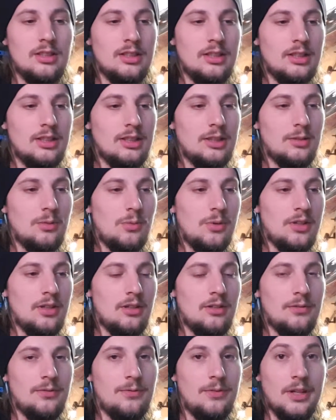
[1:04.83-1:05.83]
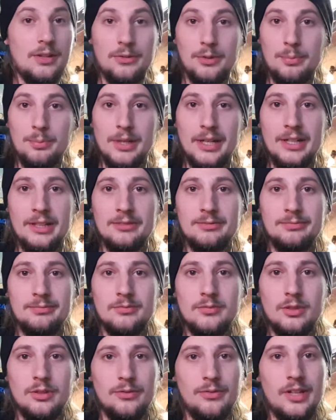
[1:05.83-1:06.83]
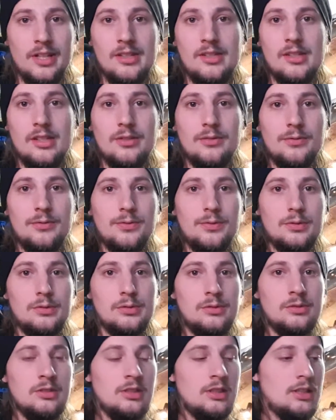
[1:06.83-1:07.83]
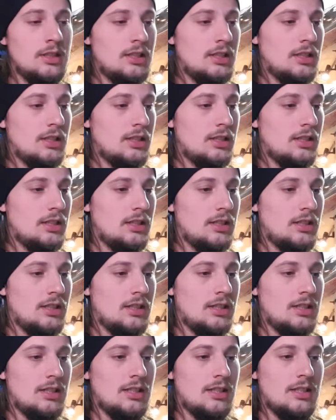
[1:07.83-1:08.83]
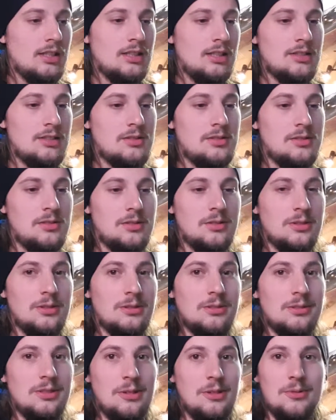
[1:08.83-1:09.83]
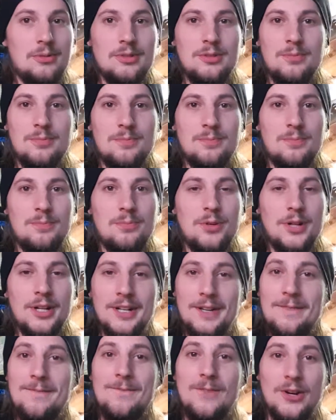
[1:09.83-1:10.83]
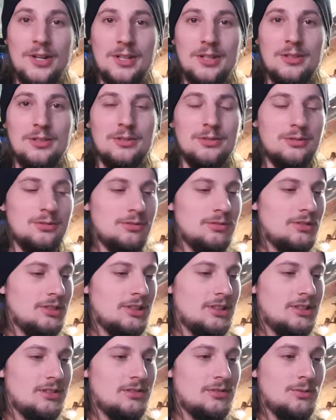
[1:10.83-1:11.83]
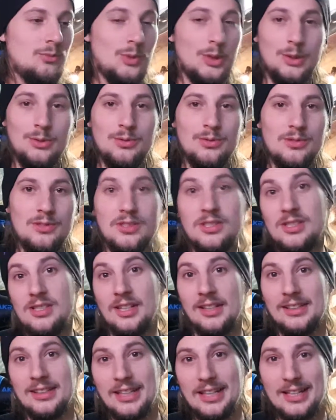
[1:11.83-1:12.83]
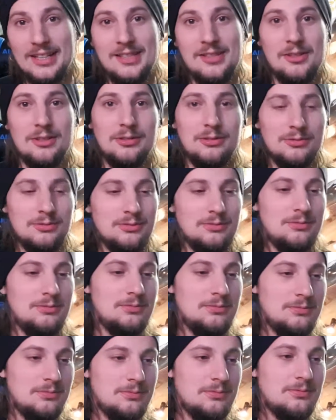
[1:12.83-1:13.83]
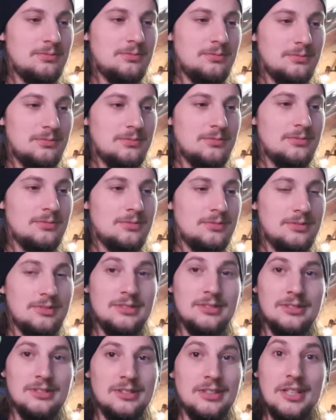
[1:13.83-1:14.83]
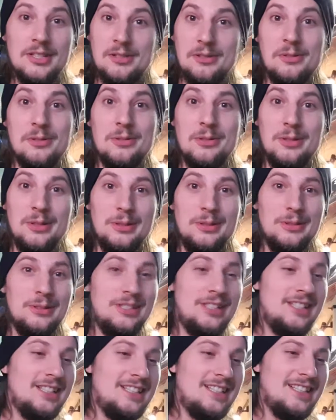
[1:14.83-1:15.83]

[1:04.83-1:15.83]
with our favorite band, Avenged Sevenfold. So that was pretty fucking cool. And well, she said yes, so that's cool too.